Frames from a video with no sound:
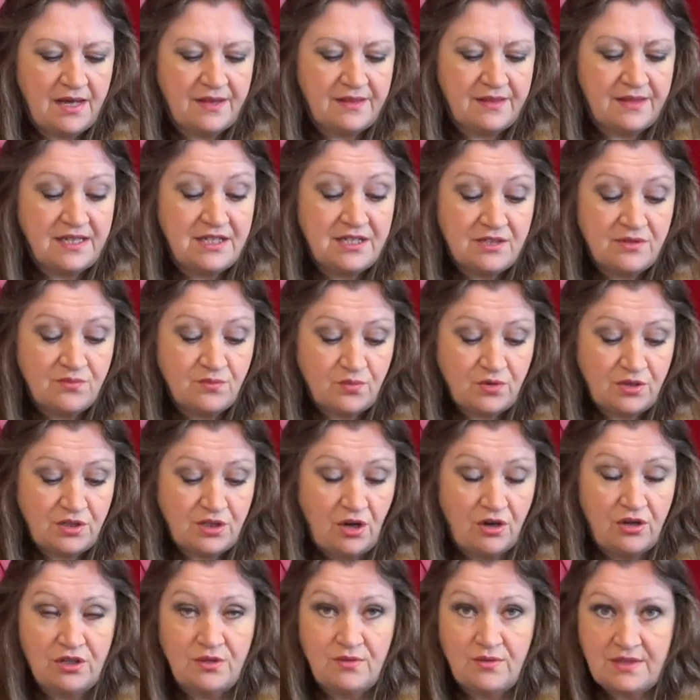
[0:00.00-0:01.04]
this
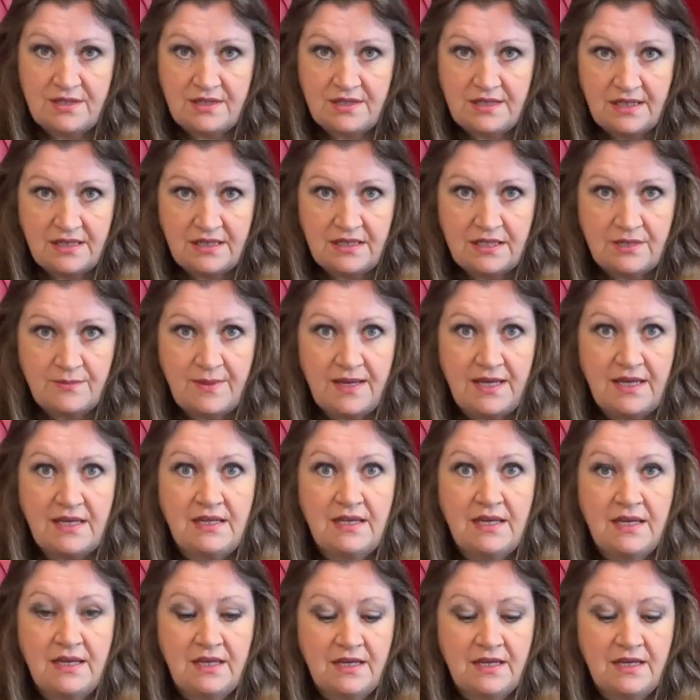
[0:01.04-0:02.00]
yarn was sent to me